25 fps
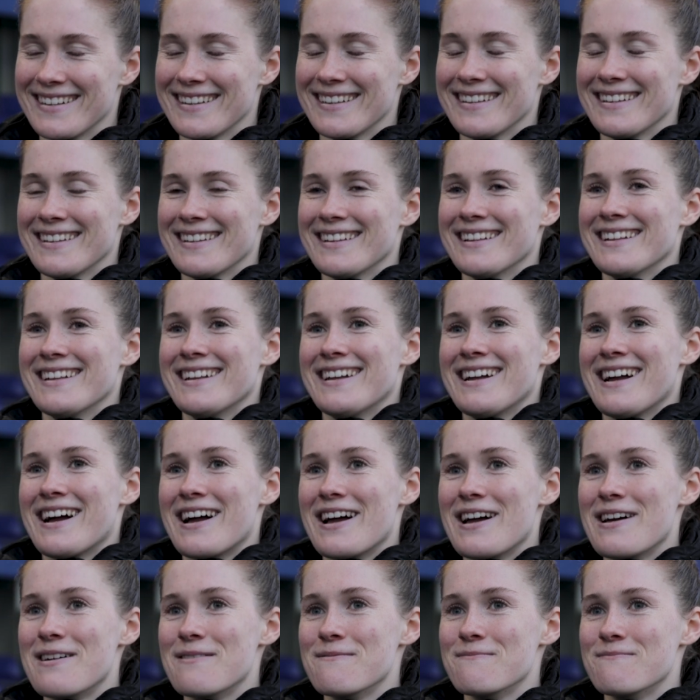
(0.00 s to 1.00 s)
of it?
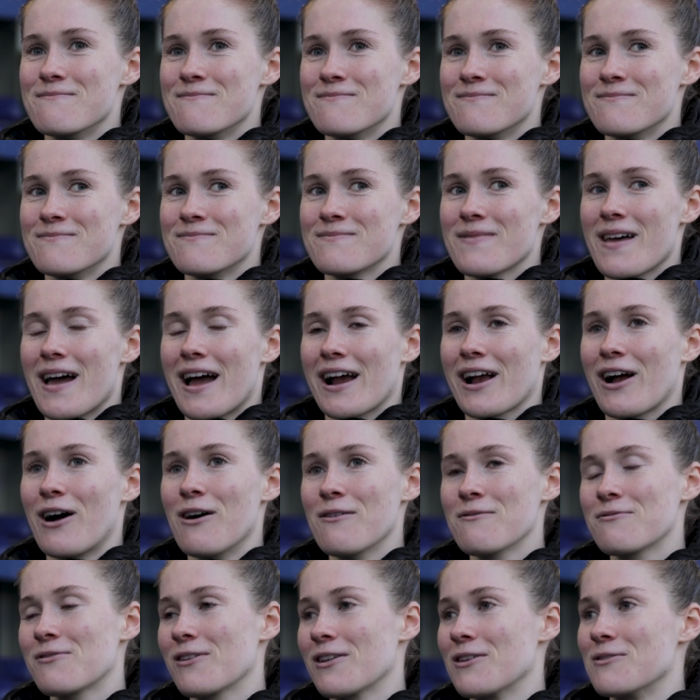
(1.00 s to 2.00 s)
Um, I
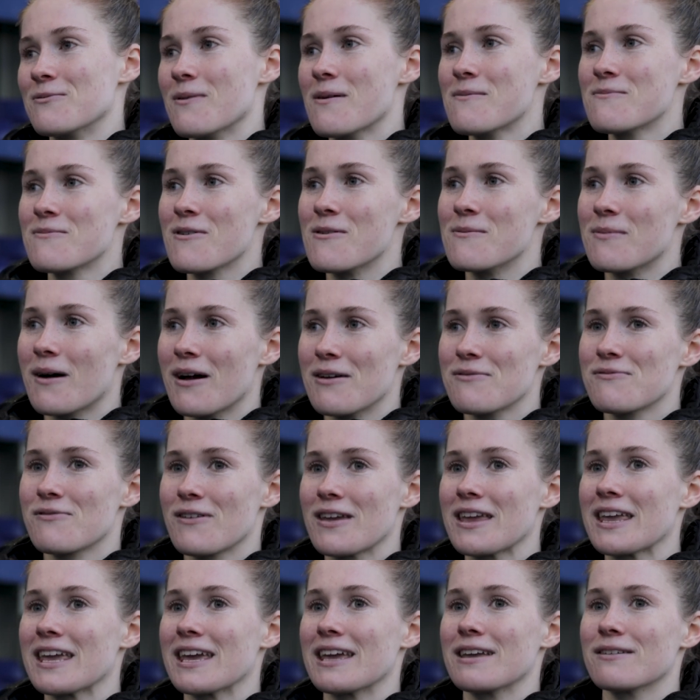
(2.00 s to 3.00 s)
can't fully remember it, but I
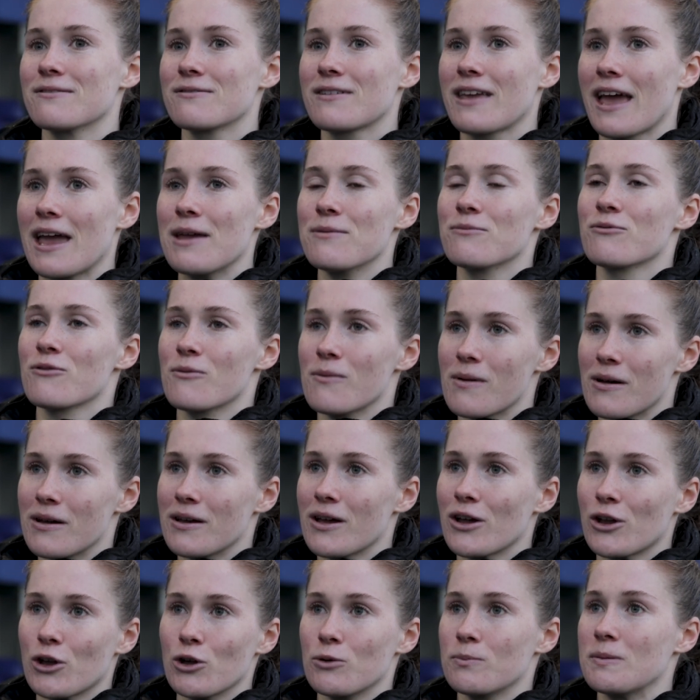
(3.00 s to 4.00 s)
think it came from
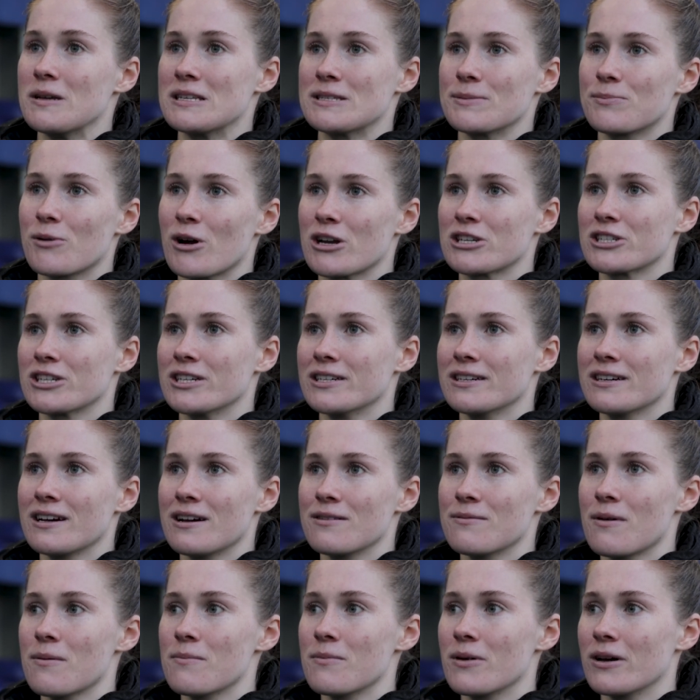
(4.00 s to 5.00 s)
a, a good piece of pressure. I
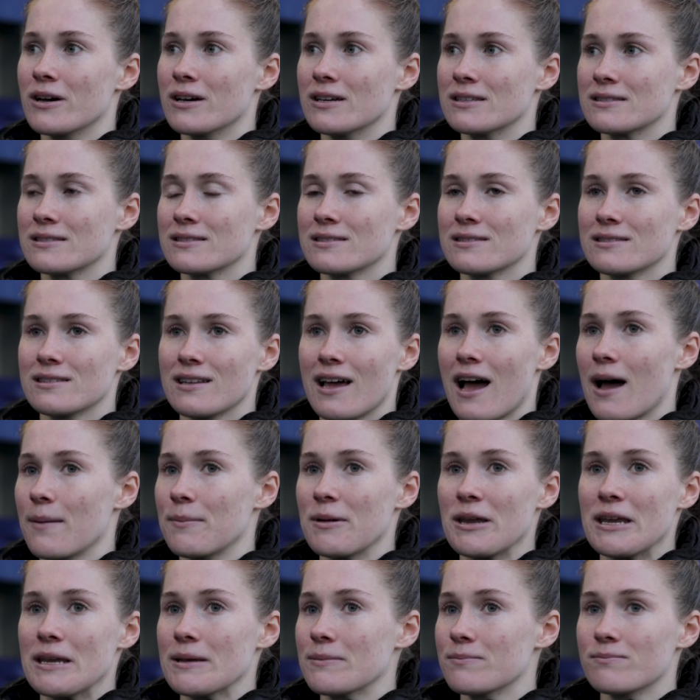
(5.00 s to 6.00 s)
remember
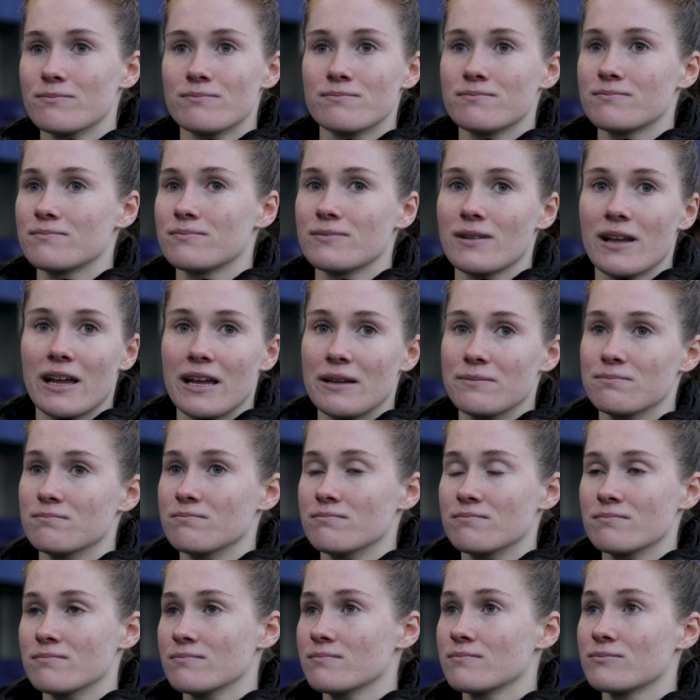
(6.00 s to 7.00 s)
Abby
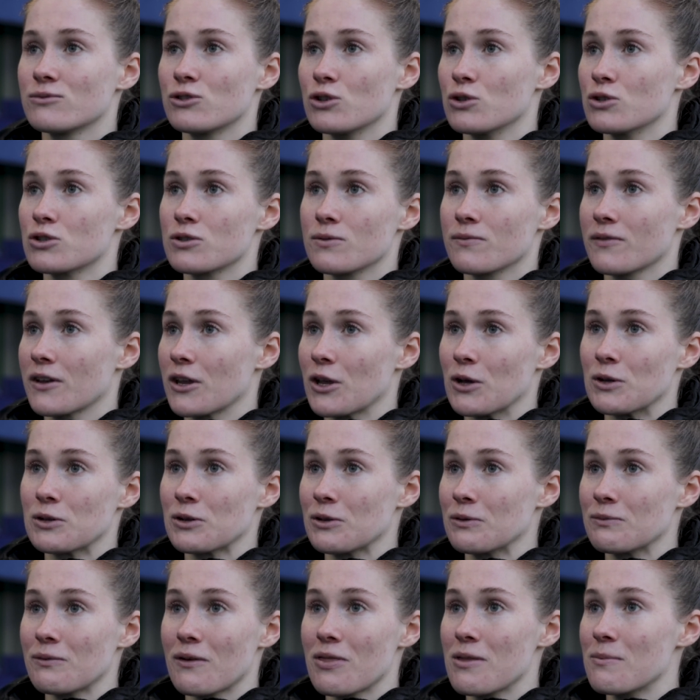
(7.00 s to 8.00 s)
um, doing something good
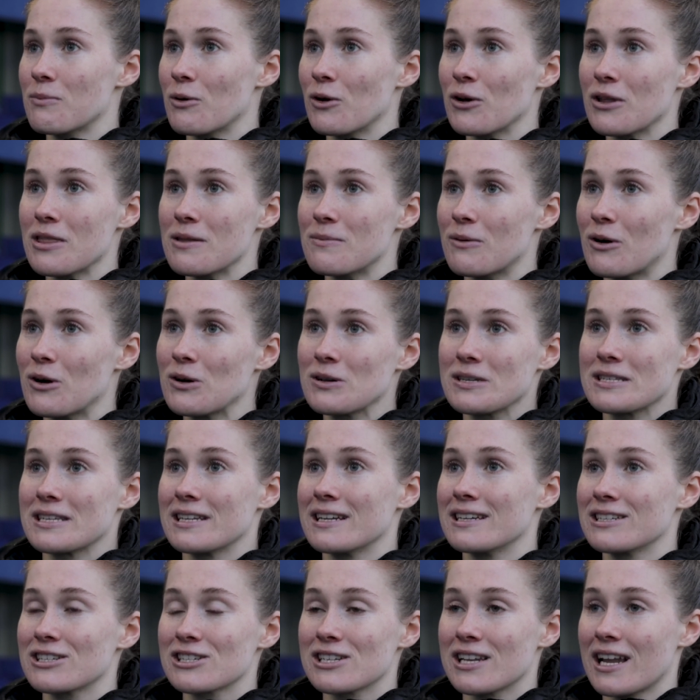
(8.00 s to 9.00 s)
on, with the ball in the box,
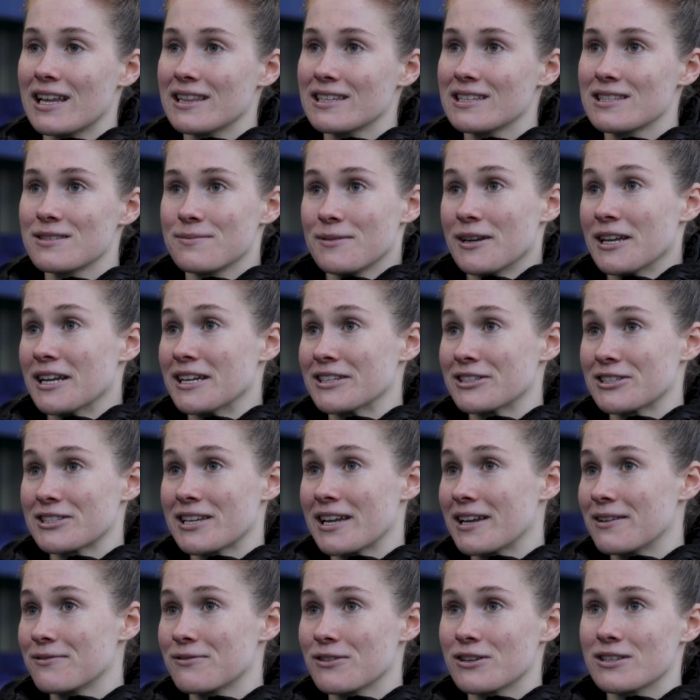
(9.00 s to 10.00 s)
and it just landed to me and I just
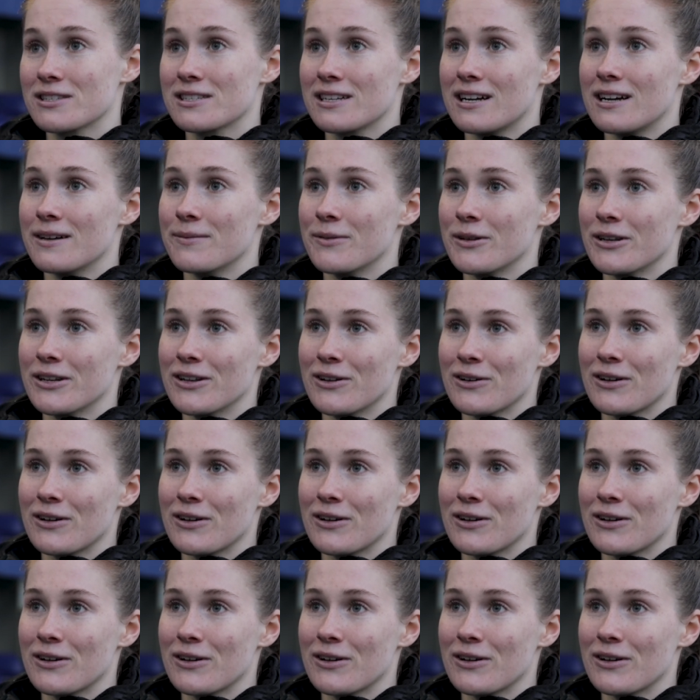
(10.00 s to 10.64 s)
hit it first time and